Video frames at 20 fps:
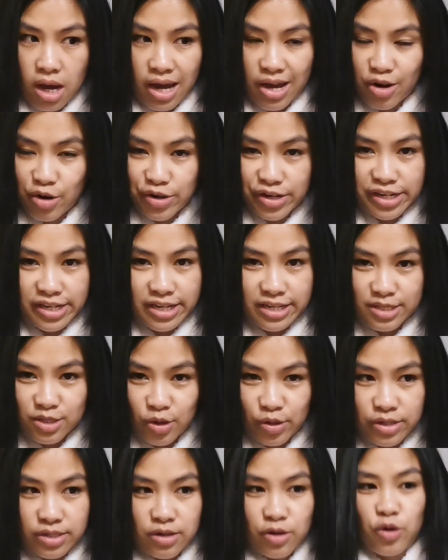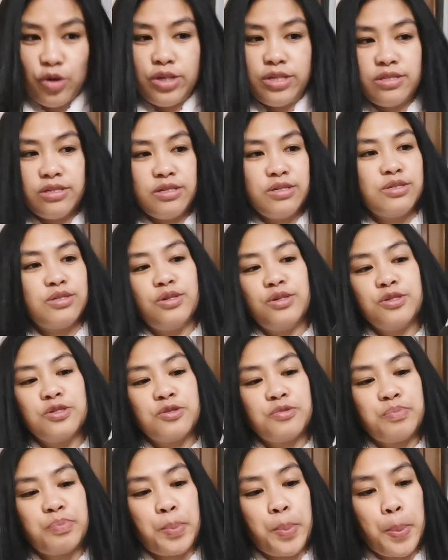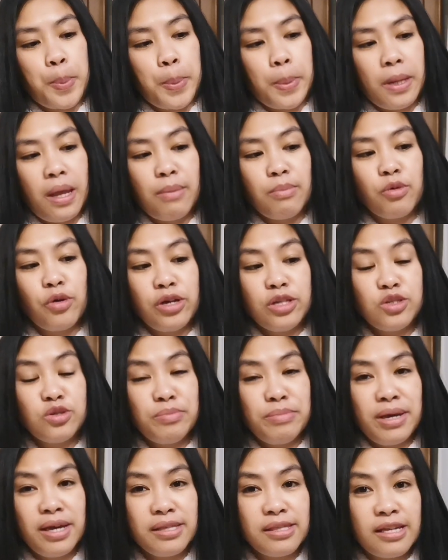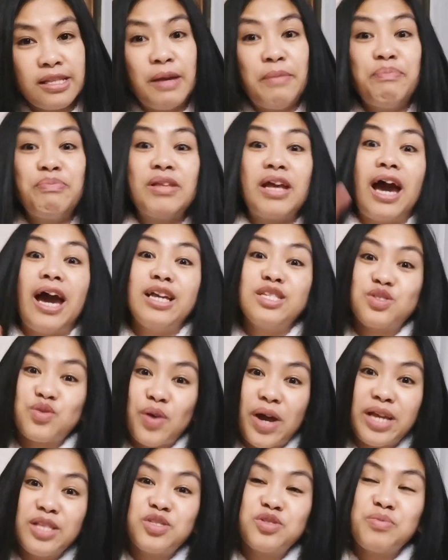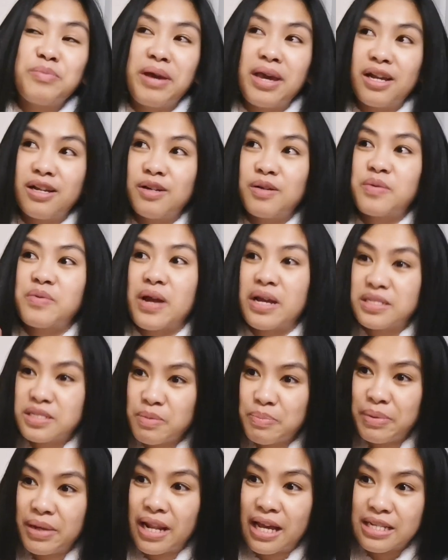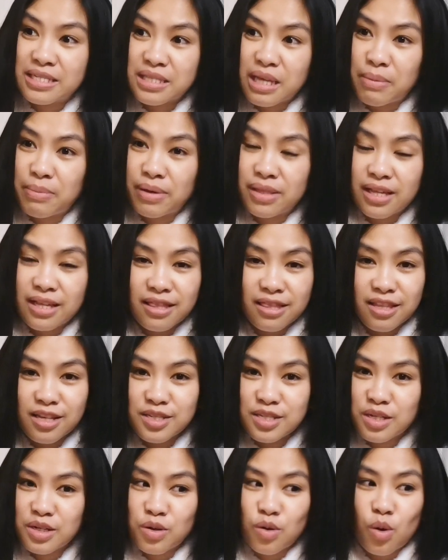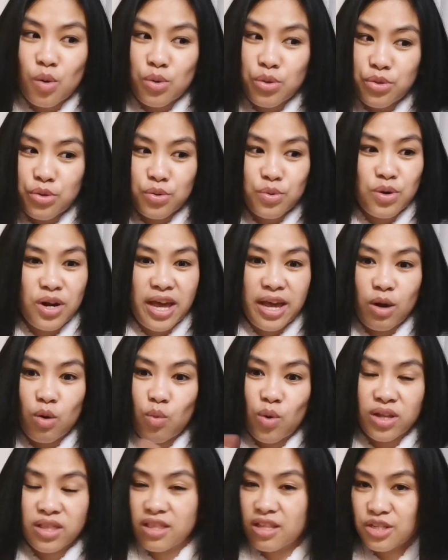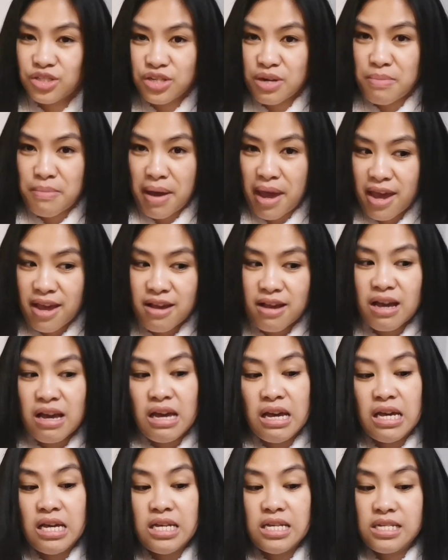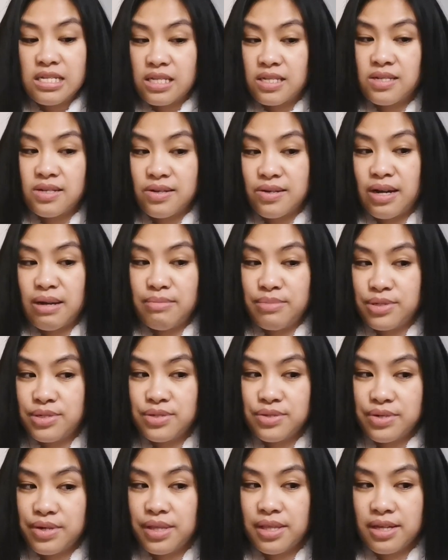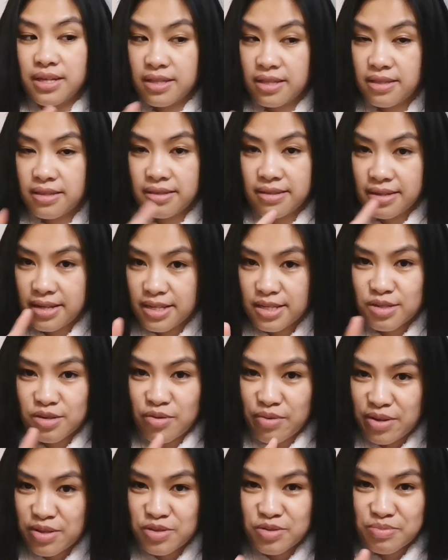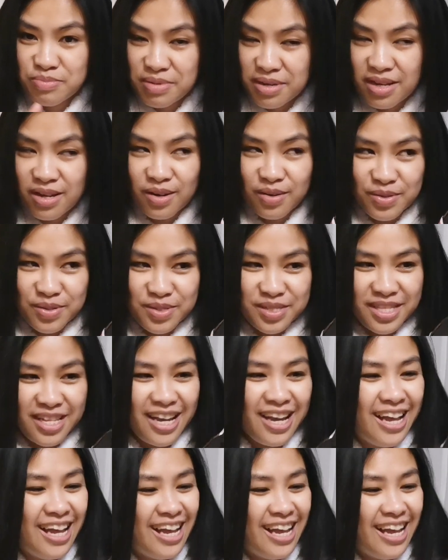I ordered the soy oyster sauce. I'm going to make that. I tried to make her recipe last time, but it doesn't go through like what she made. So I'm sure that it's going to be close now.